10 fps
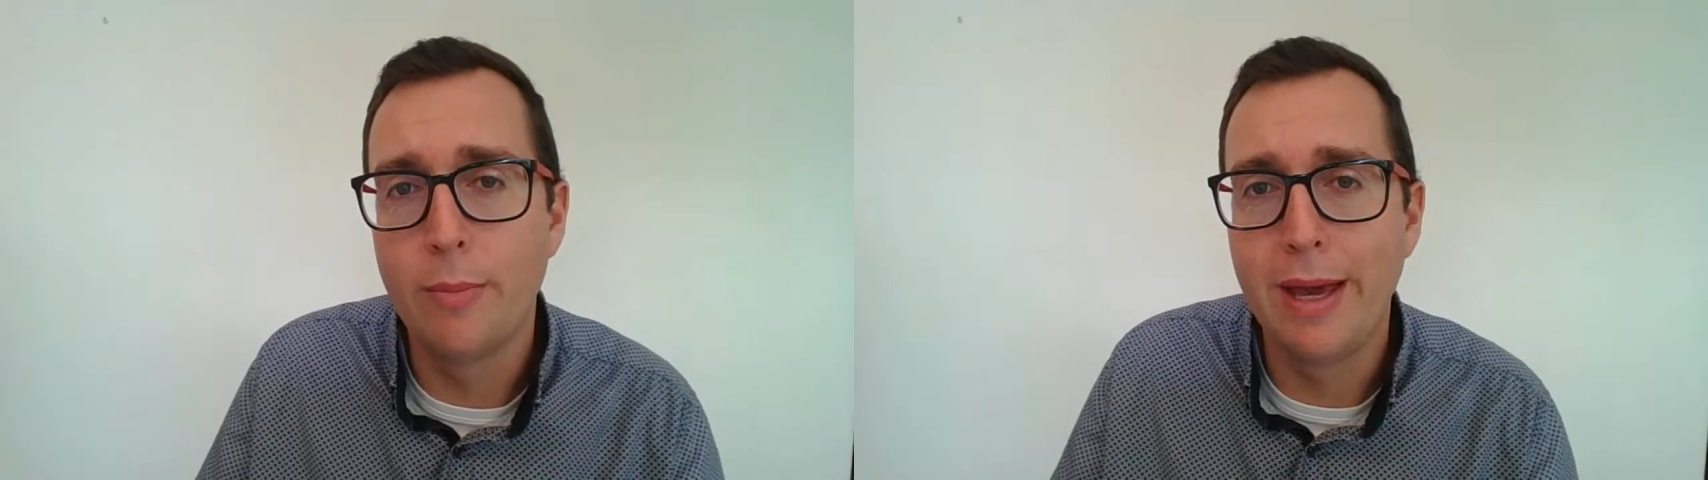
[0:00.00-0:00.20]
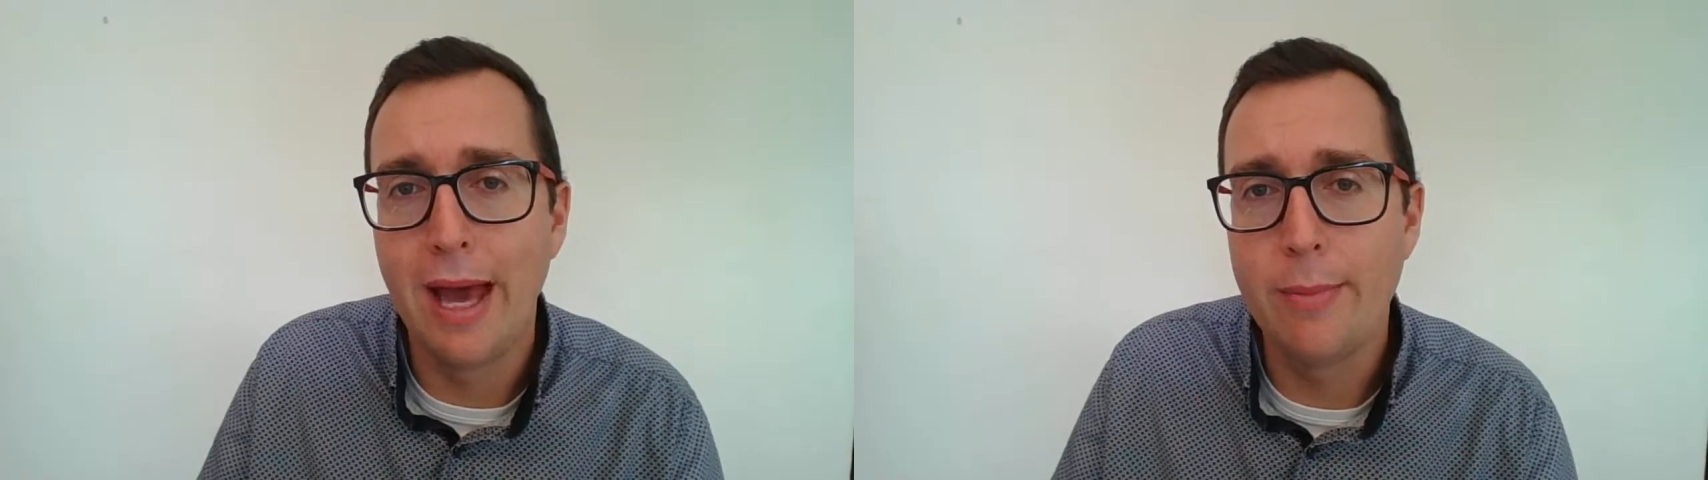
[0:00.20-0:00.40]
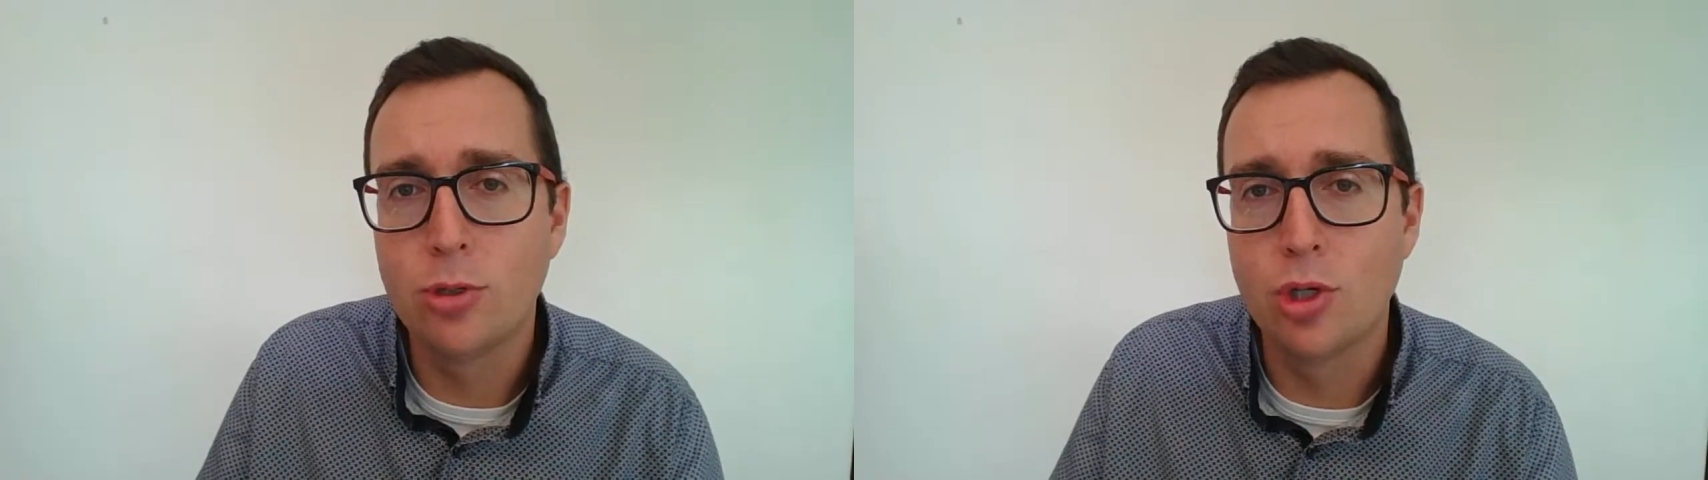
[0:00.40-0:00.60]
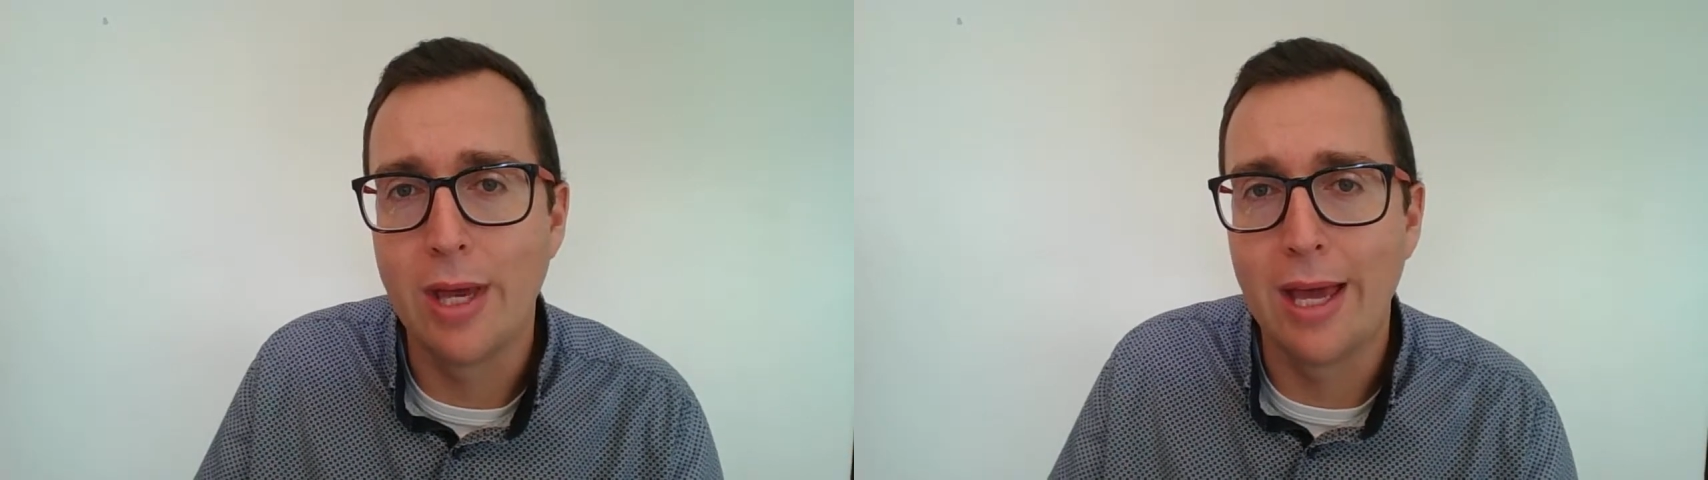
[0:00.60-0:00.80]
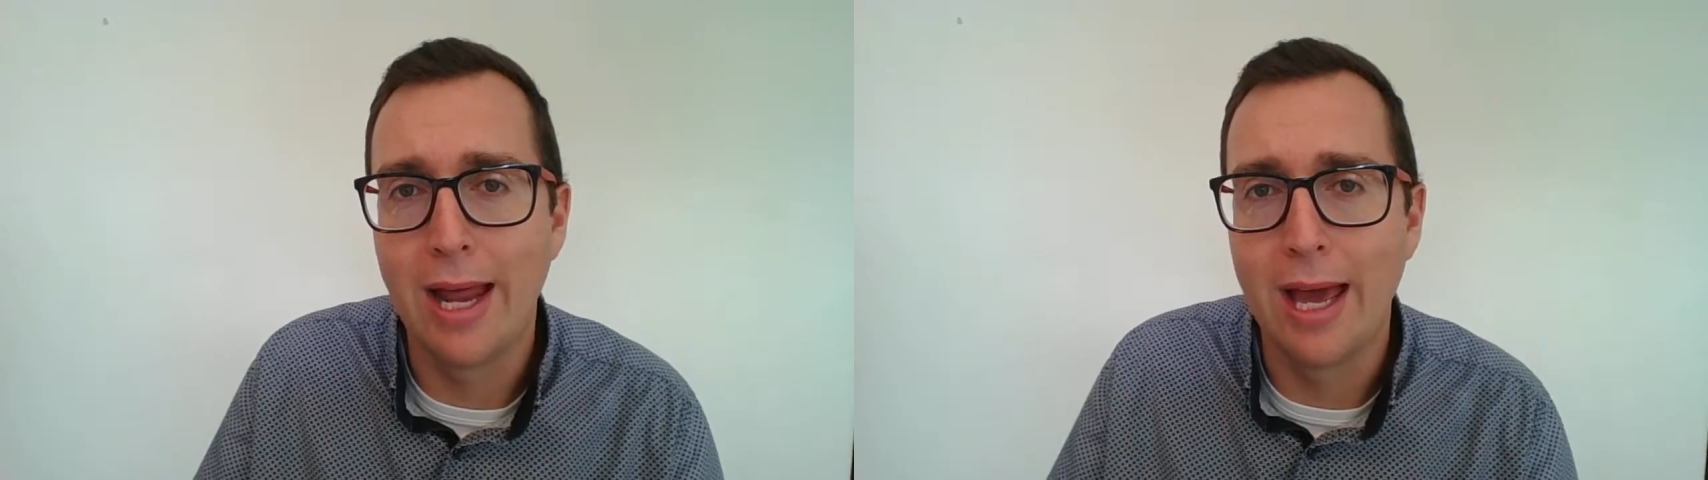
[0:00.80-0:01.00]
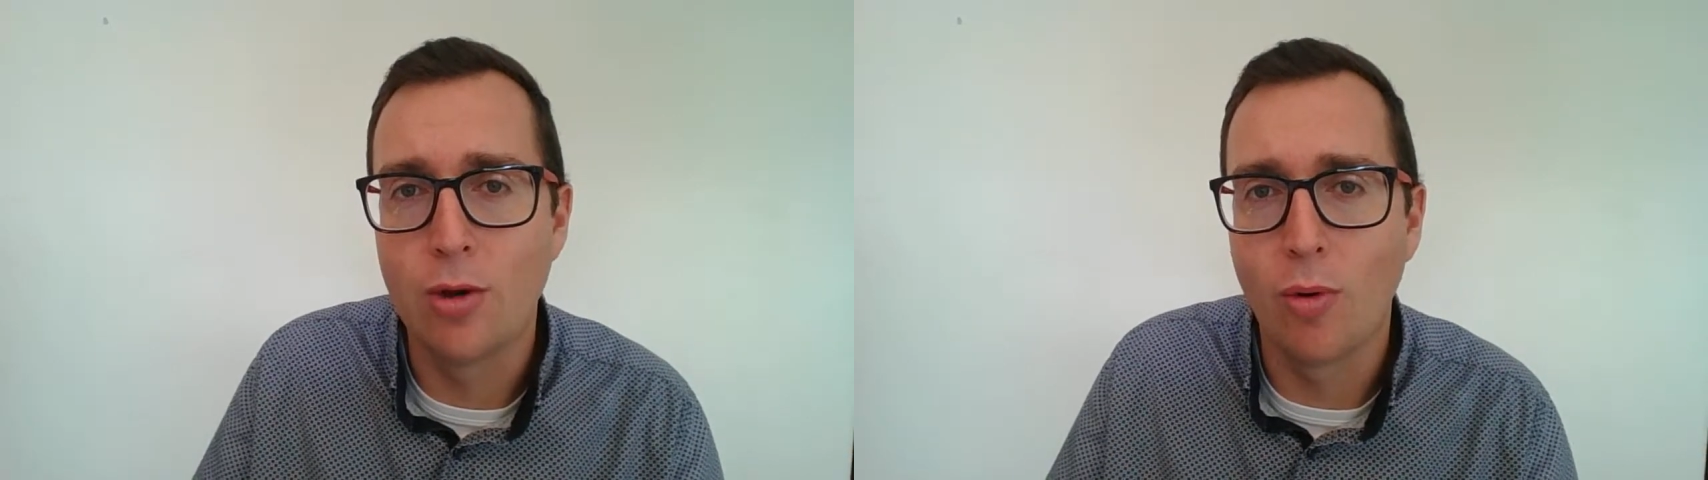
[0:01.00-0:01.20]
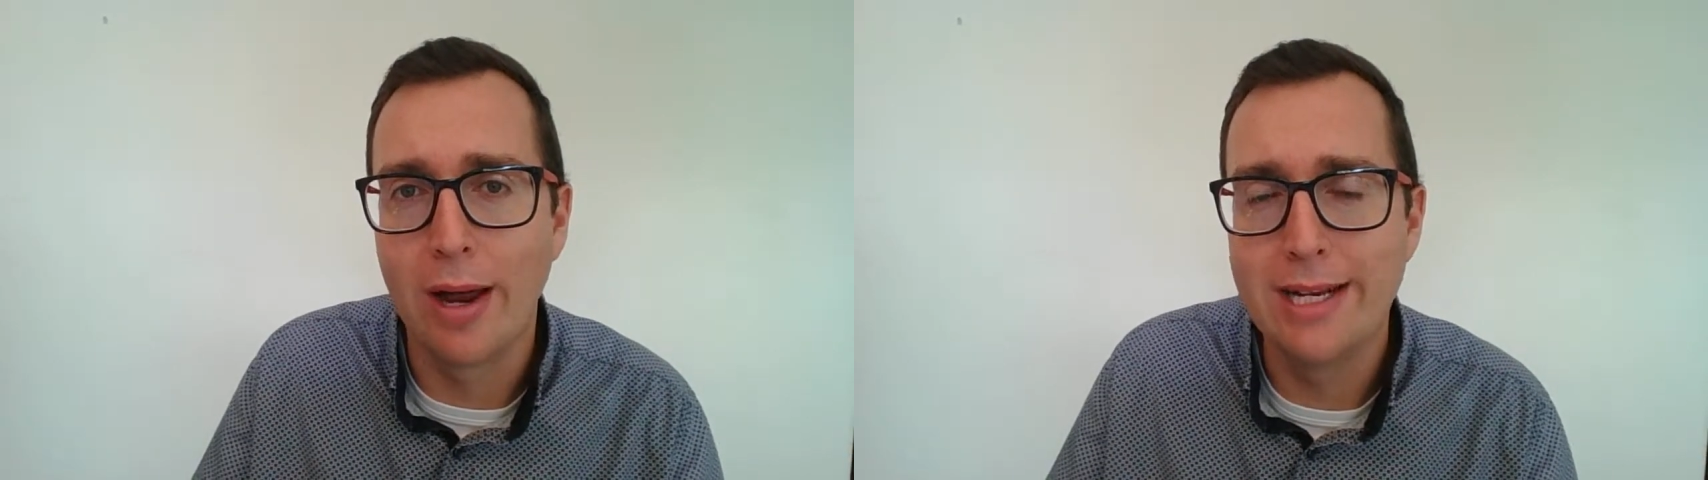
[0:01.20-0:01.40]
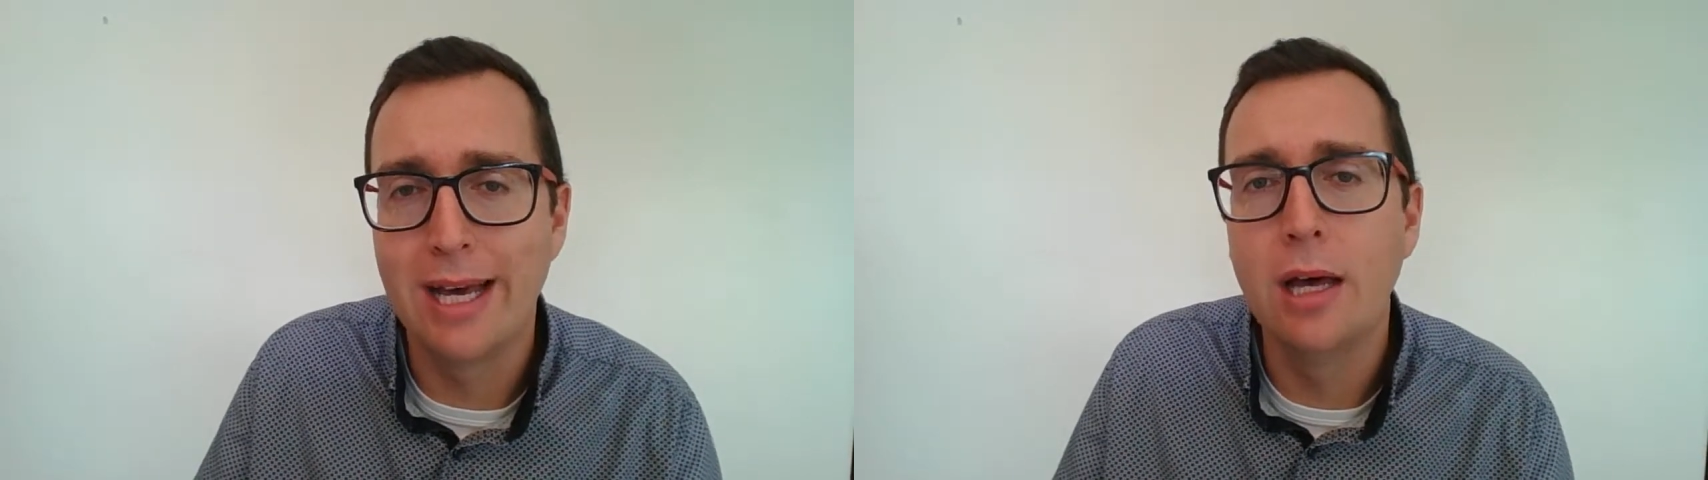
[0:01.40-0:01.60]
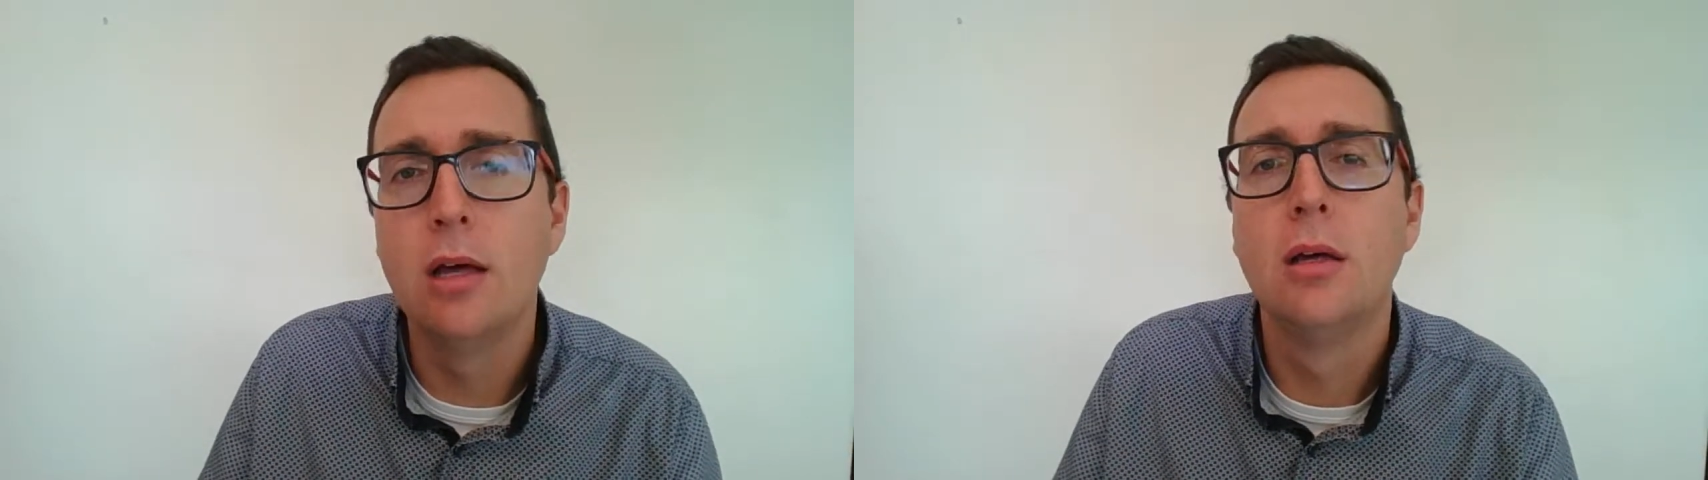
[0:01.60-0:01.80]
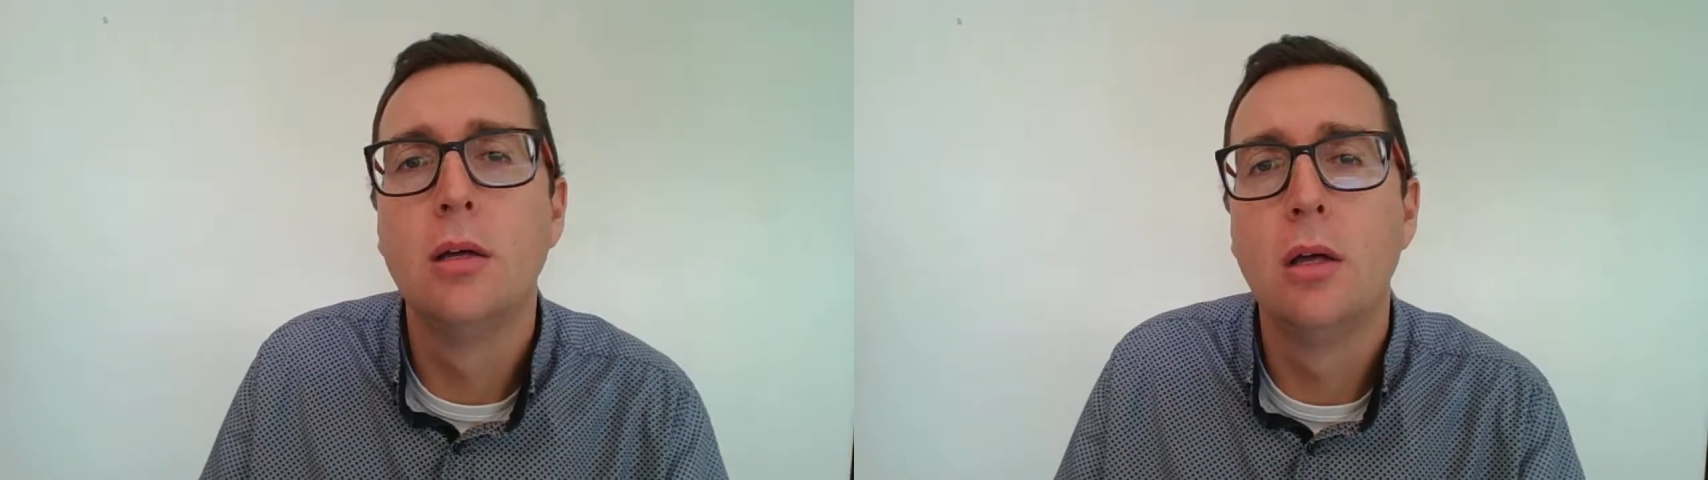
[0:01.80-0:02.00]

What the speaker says: be able to get a greater